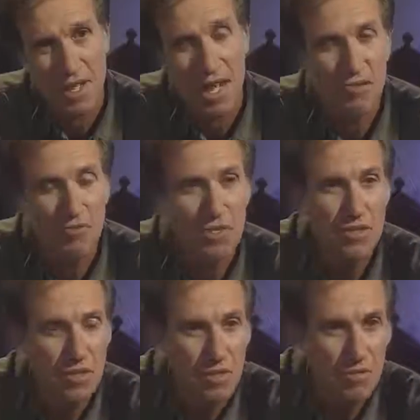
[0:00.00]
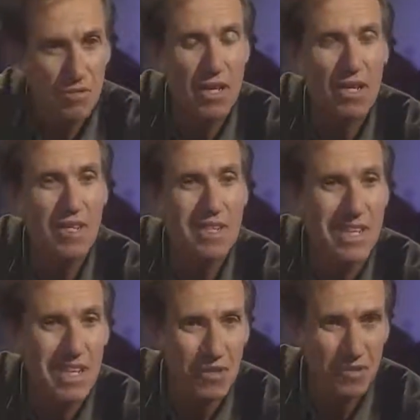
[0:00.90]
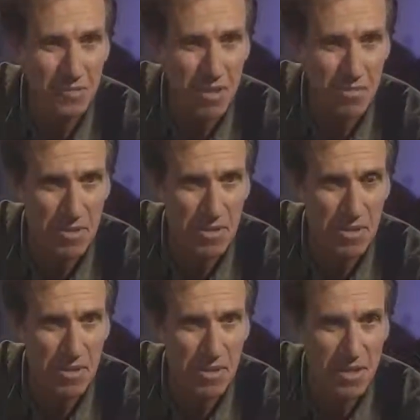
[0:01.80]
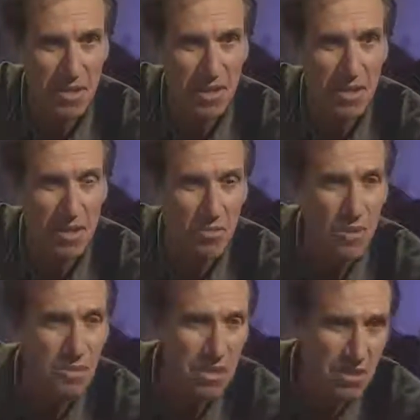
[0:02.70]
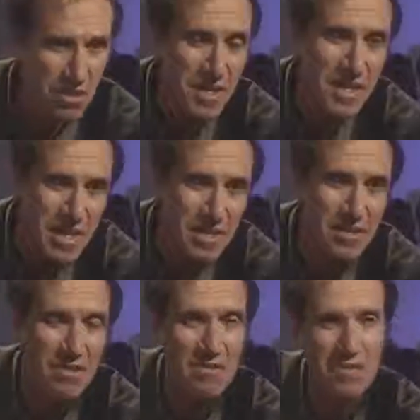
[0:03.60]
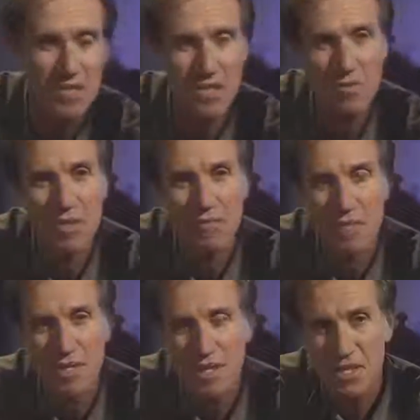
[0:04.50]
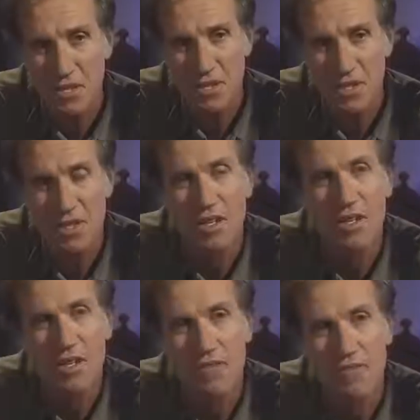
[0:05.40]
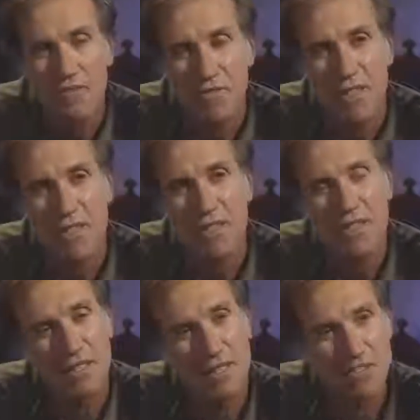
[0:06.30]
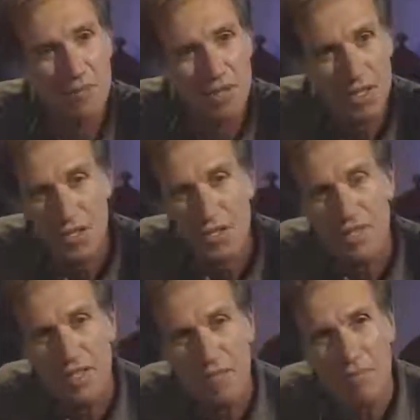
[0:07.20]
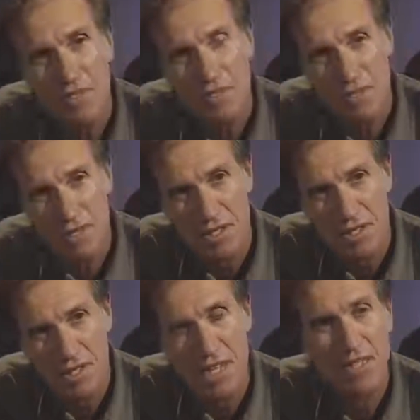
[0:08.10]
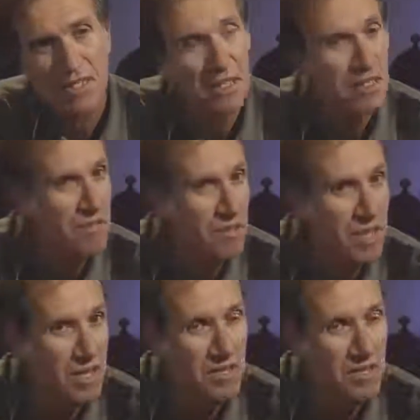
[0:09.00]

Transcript: How do we know the age of the monument? Well, because again of the phenomenon of precession, we find that the position of the summer solstice, as seen from the